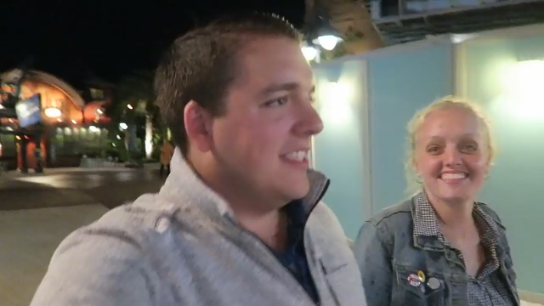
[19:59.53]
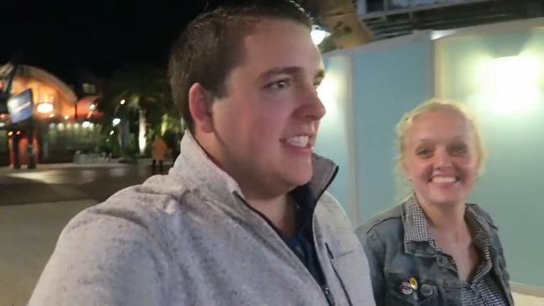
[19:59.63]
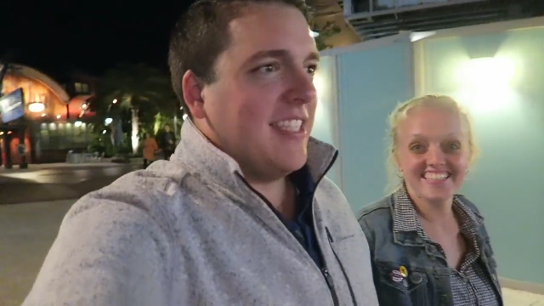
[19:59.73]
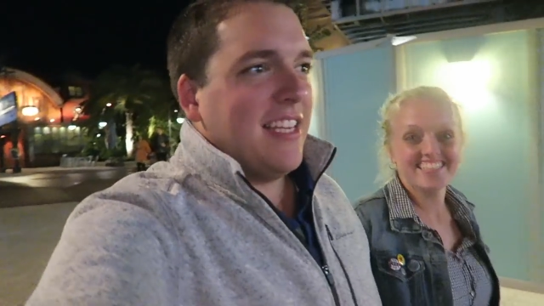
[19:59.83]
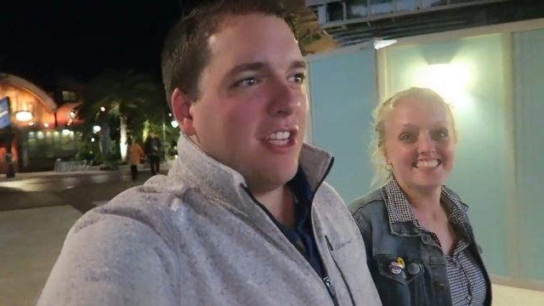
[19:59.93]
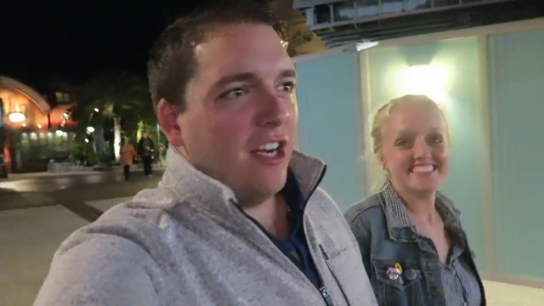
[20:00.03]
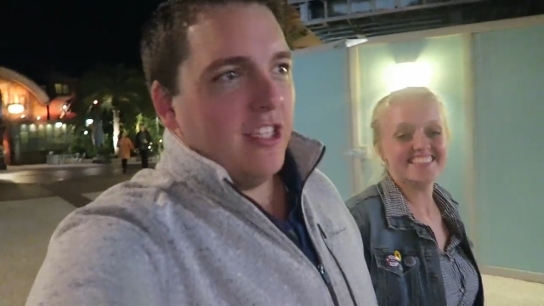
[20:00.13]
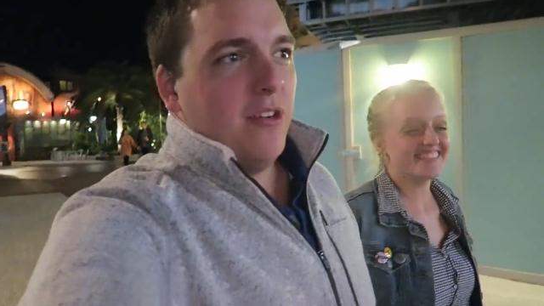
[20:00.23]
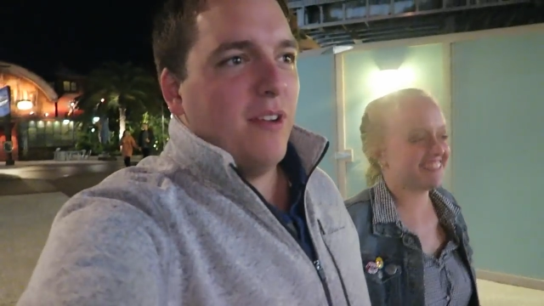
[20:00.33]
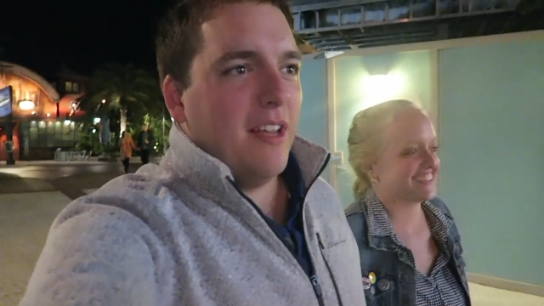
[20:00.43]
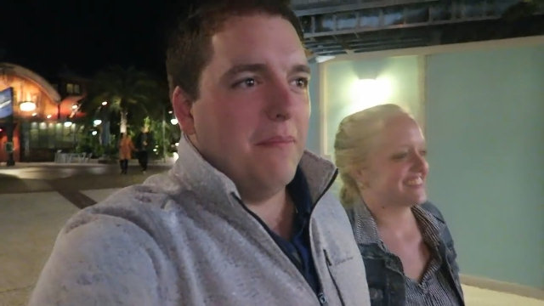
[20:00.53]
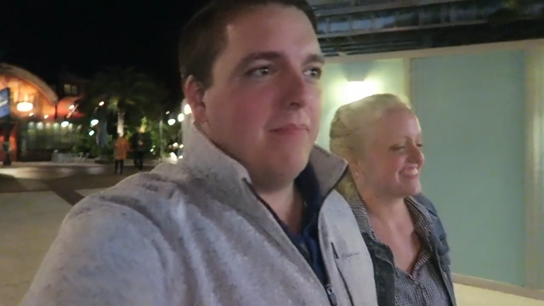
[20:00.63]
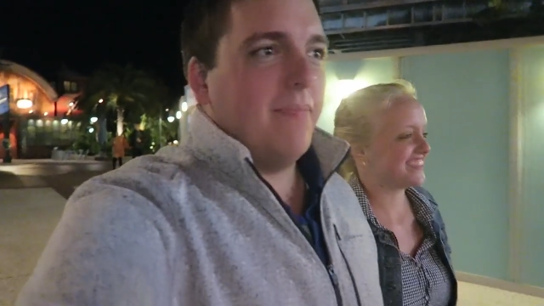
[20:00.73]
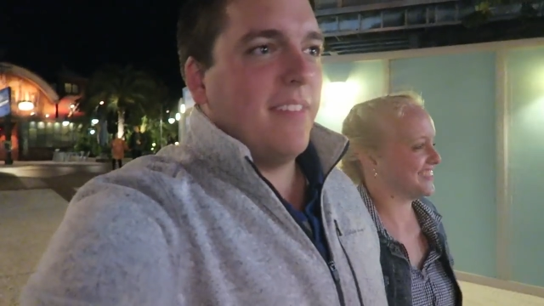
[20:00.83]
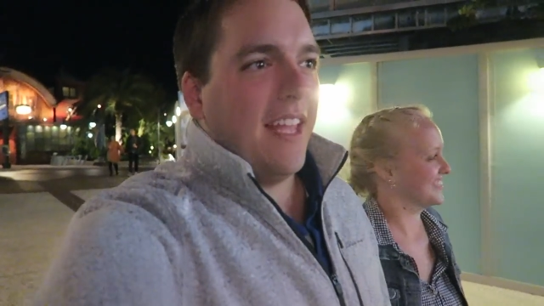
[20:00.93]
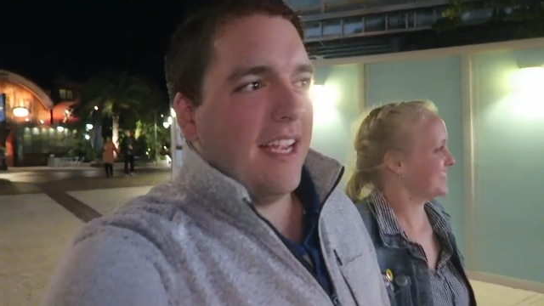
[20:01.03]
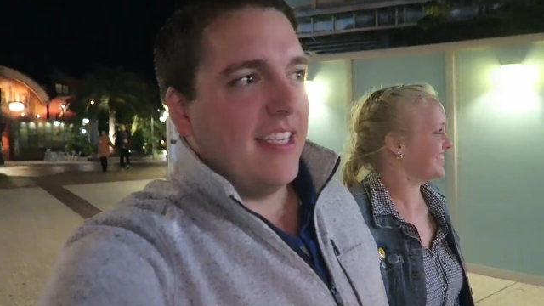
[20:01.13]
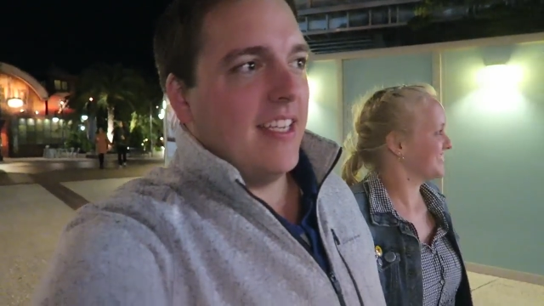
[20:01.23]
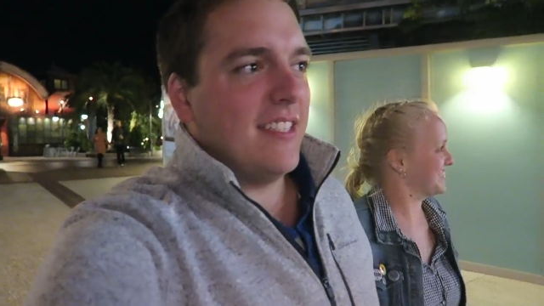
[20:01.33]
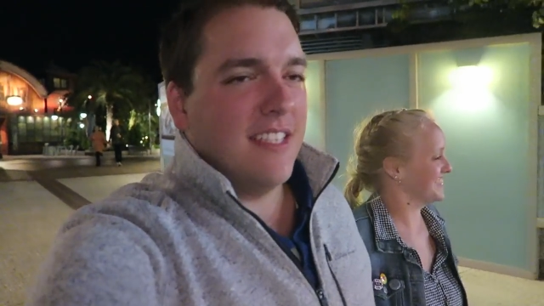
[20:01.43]
Speaker 1: since they started doing them, like
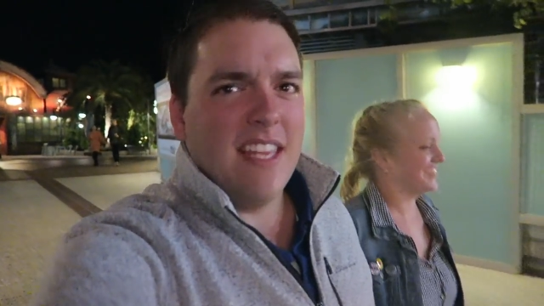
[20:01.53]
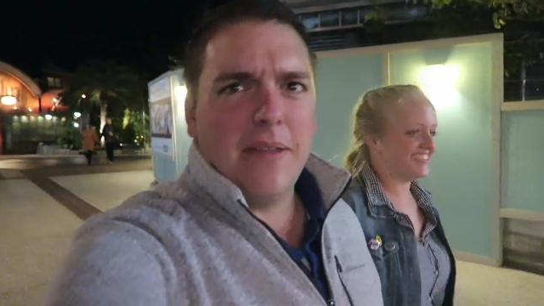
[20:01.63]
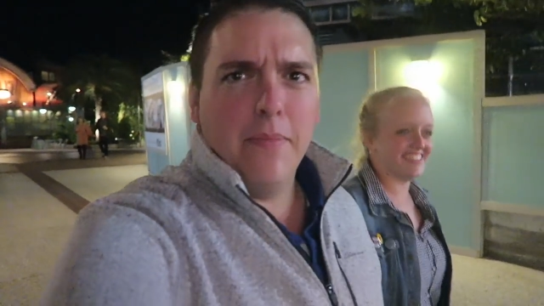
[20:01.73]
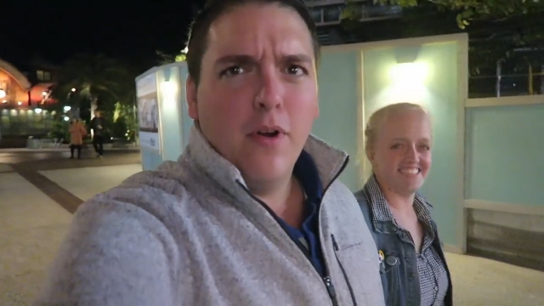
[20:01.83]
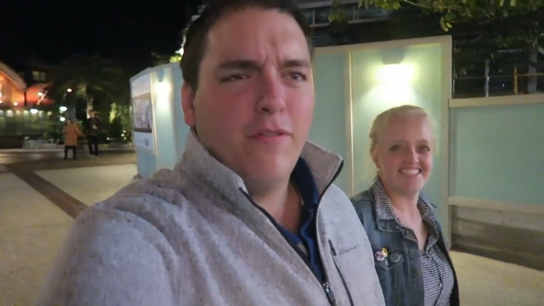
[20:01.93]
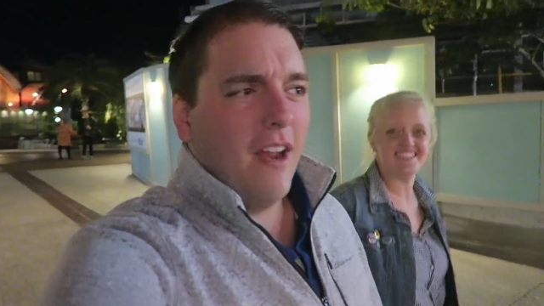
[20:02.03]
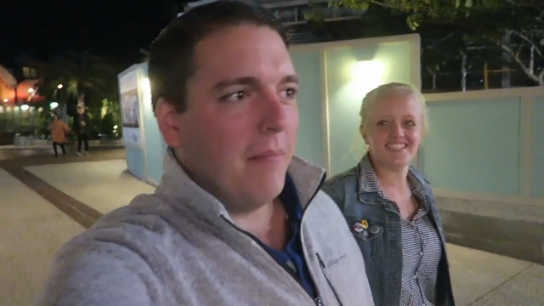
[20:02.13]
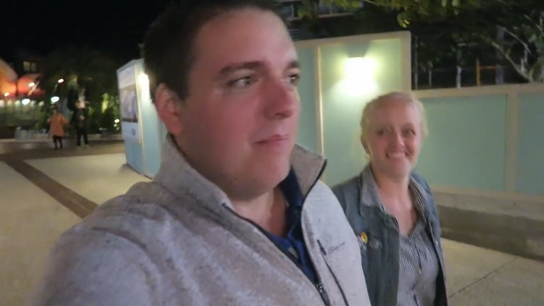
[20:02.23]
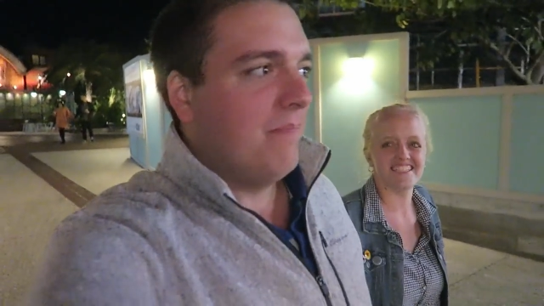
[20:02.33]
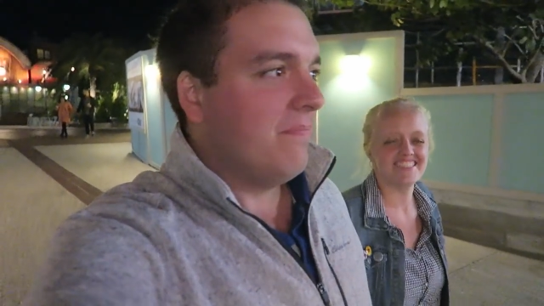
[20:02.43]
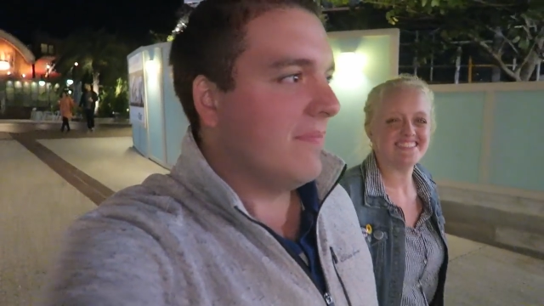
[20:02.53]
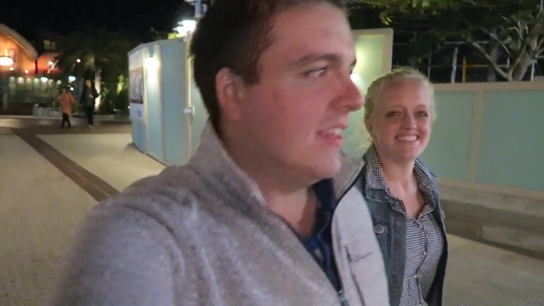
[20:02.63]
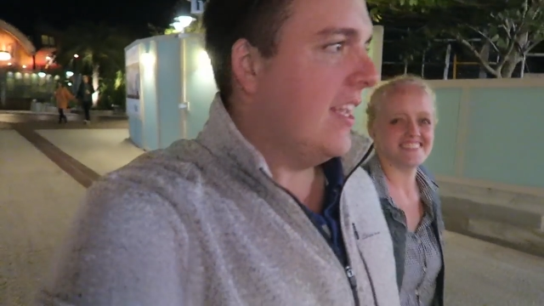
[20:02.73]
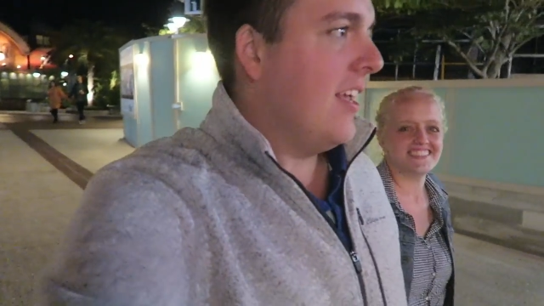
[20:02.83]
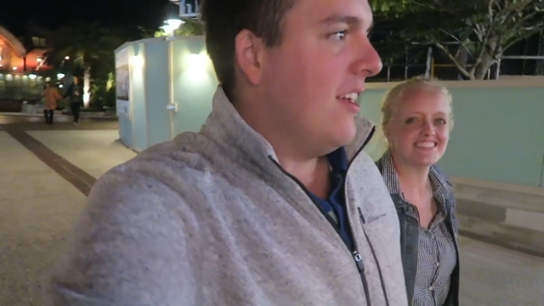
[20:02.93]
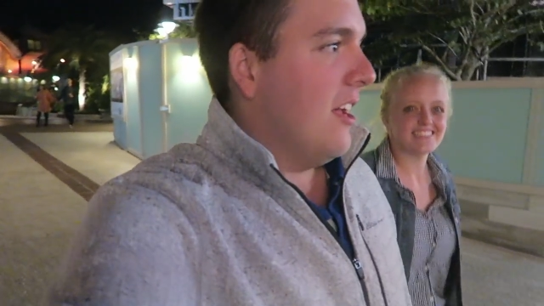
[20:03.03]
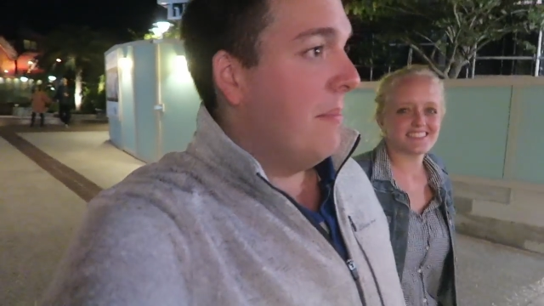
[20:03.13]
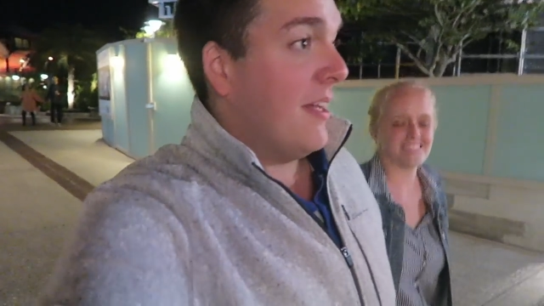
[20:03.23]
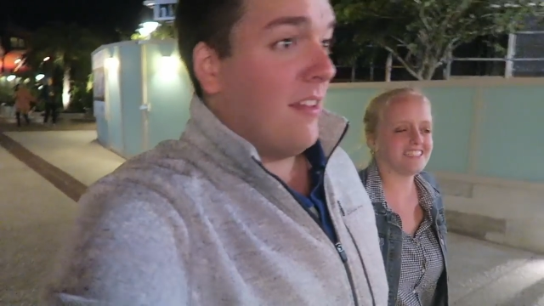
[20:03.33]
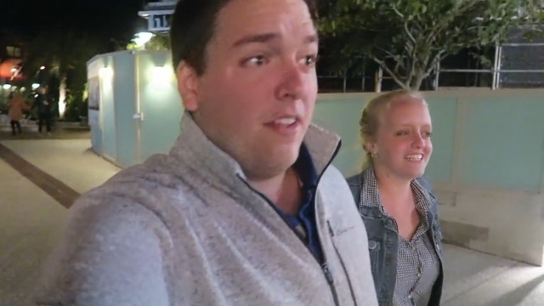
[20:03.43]
since they moved them.
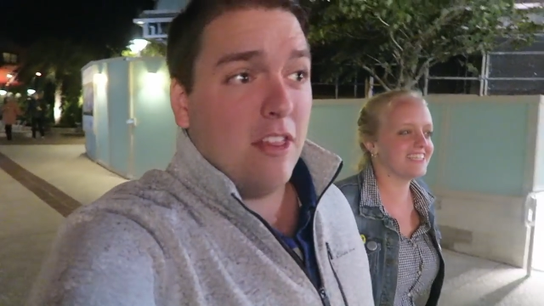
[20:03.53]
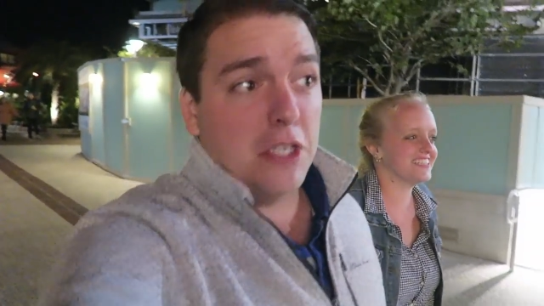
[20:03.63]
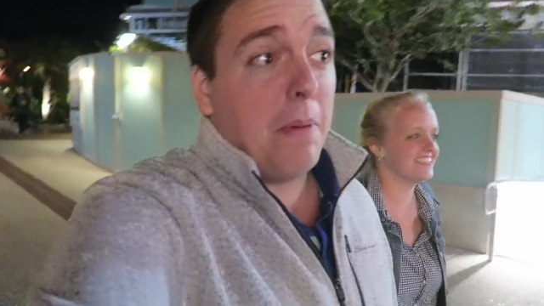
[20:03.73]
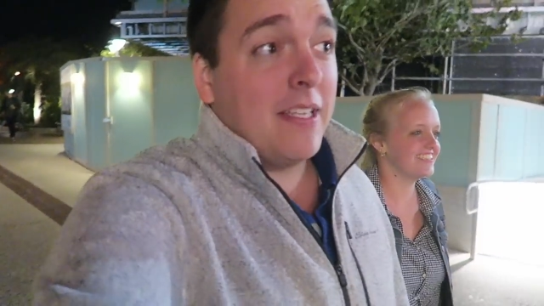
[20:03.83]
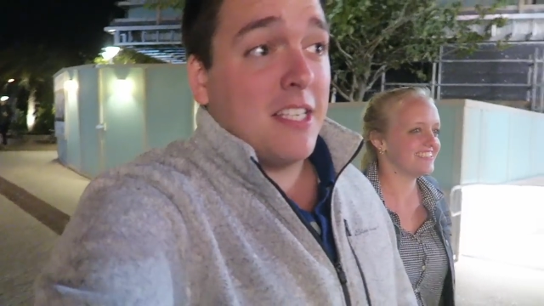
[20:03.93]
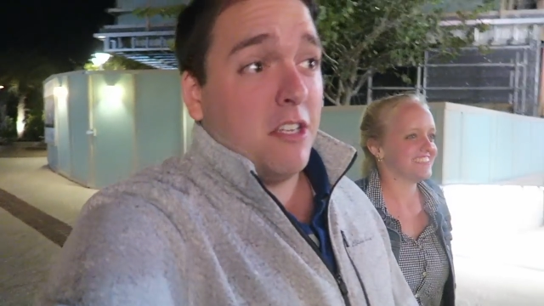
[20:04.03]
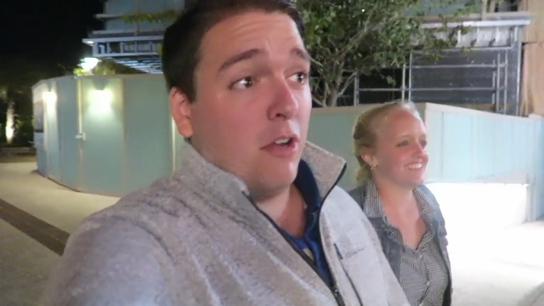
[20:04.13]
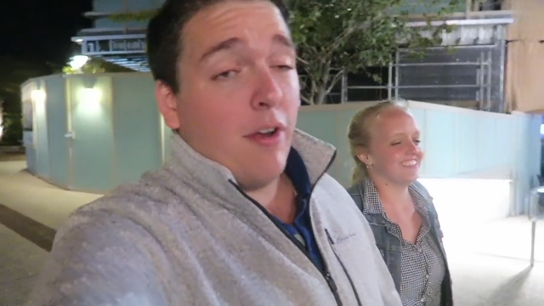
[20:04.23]
But clearly there's buses still